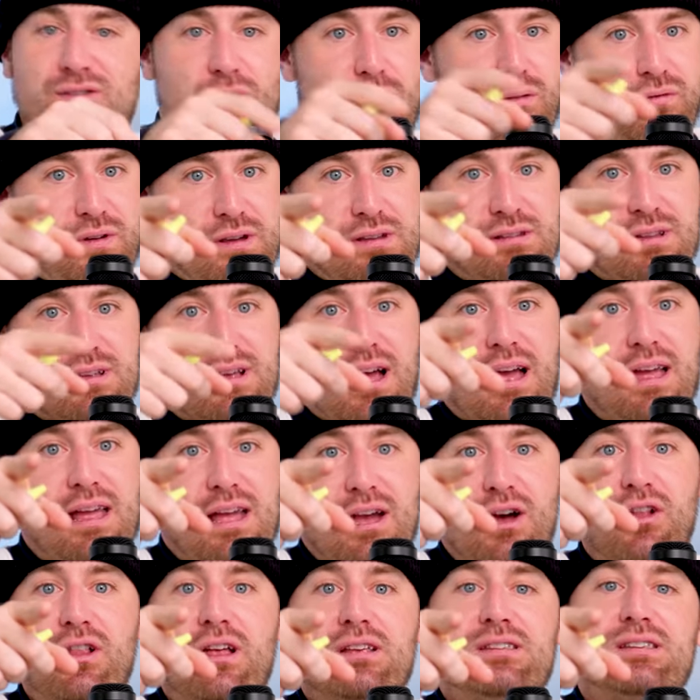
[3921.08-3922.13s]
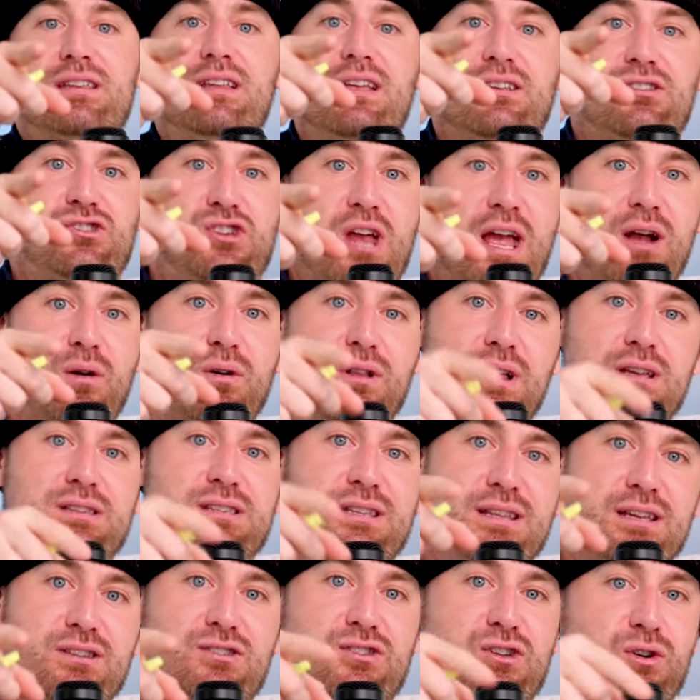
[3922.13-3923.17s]
So if he's so, like, so he'll Jake listen to this, Jake will
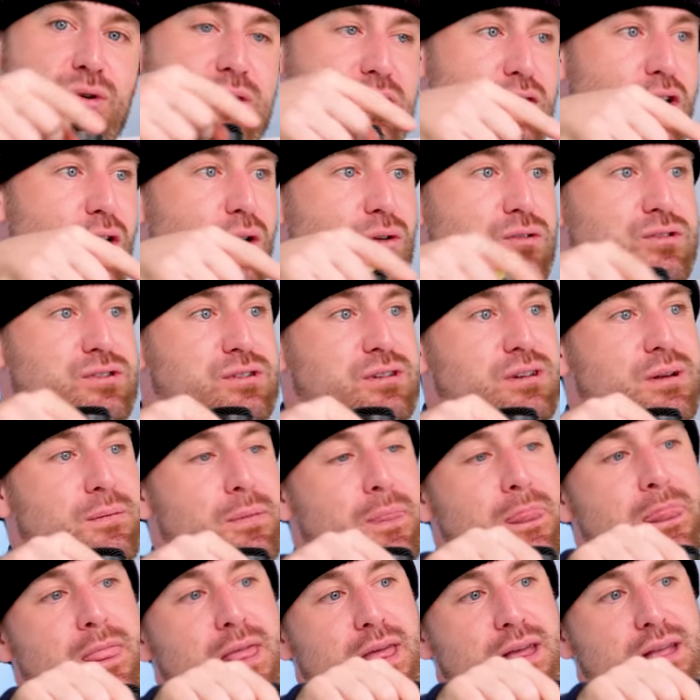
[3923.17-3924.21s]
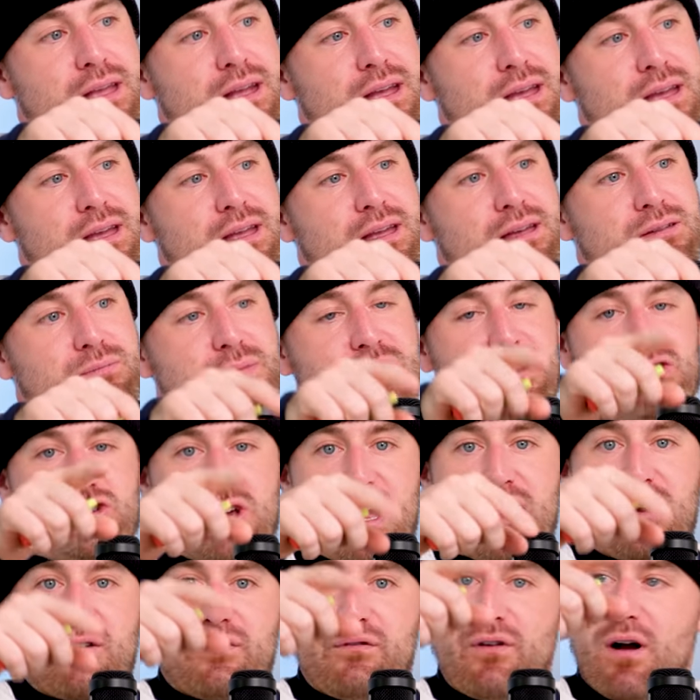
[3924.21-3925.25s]
listen to this too. He knows me and
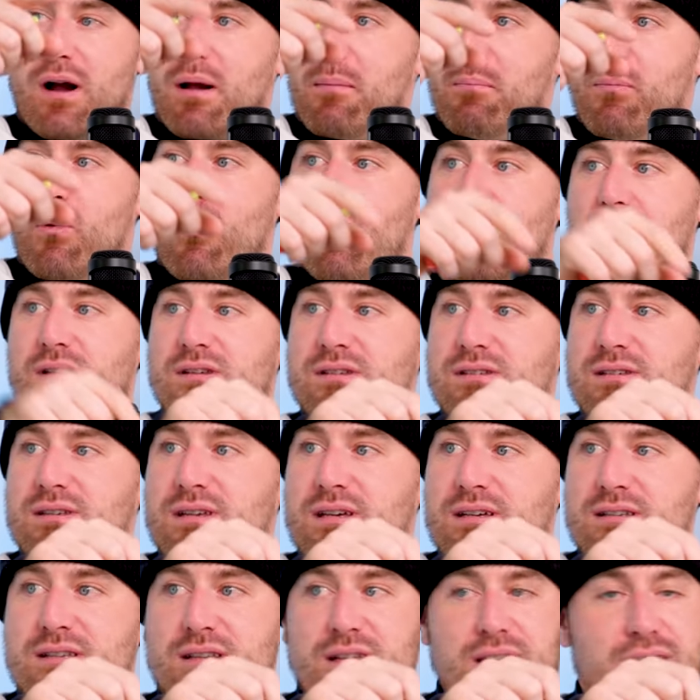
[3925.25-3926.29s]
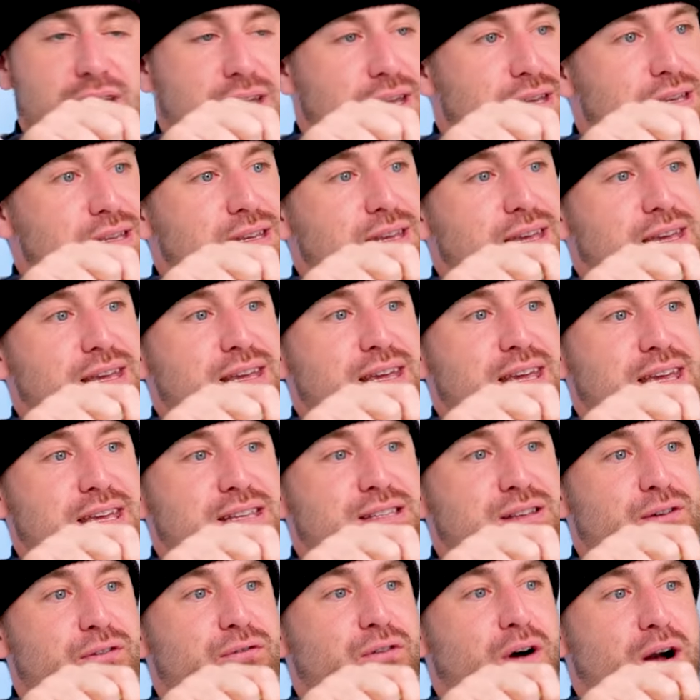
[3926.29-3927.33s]
Jake are fucking boys. He, he, he,
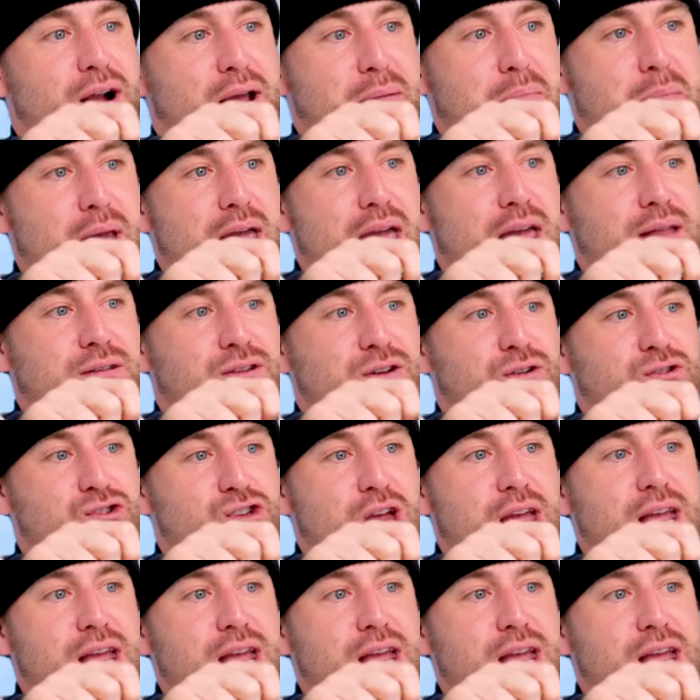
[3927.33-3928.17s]
he's a fucking man, dude.